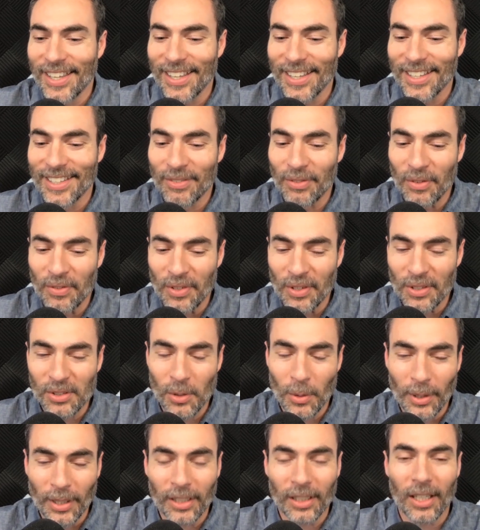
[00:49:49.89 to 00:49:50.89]
And if you feel
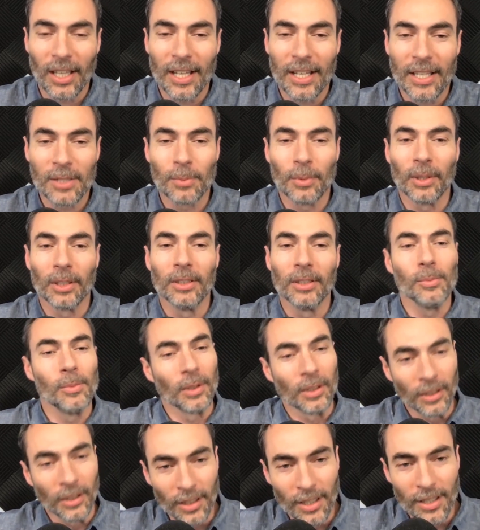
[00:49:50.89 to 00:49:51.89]
so inclined, would
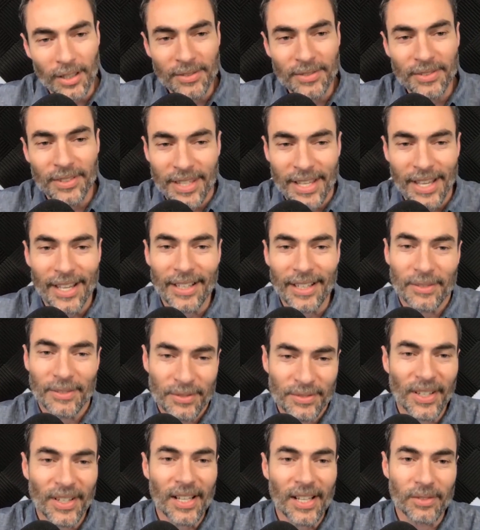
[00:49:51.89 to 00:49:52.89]
love that
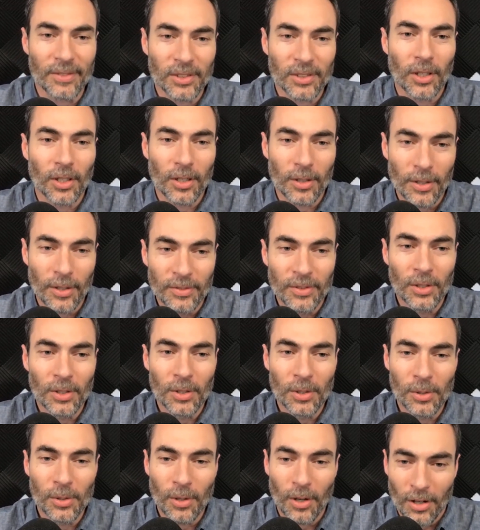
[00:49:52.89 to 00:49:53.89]
5-star
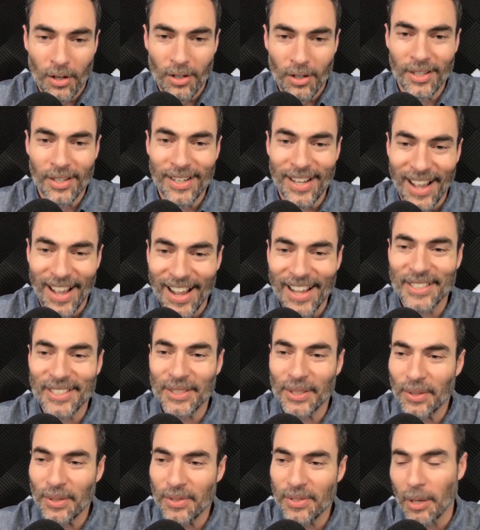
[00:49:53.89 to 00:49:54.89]
review on
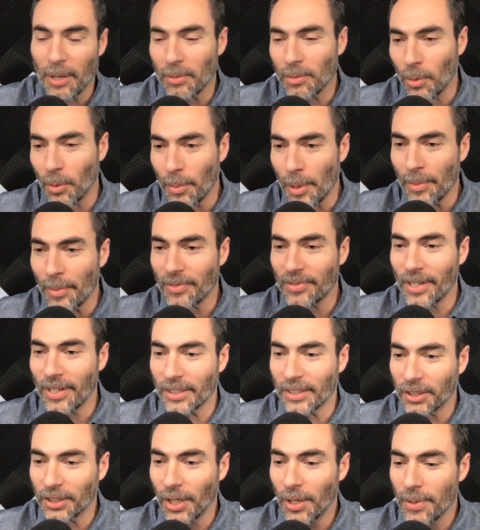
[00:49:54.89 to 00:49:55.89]
iTunes. Helps more people
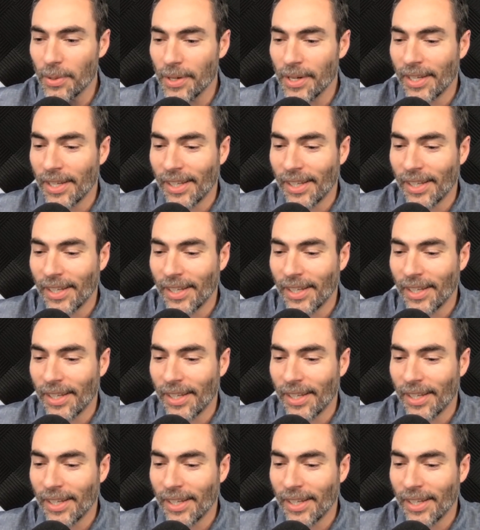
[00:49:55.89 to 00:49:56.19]
find the show.